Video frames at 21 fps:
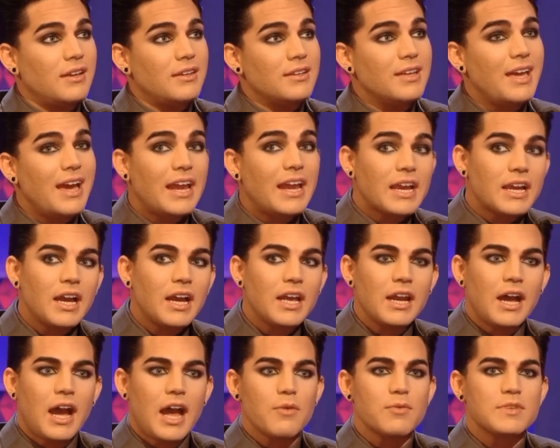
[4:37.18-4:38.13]
Yeah, and
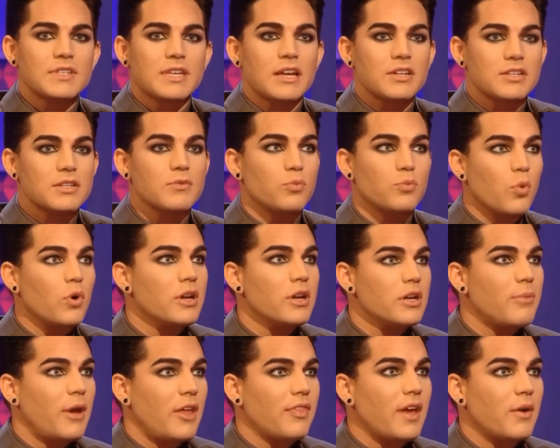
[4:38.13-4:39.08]
I was actually worried
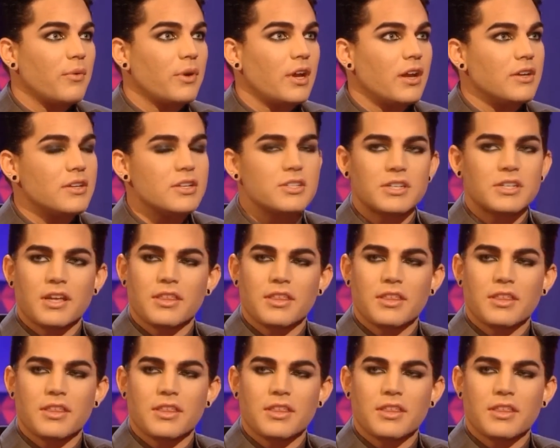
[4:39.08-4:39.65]
about that when I auditioned.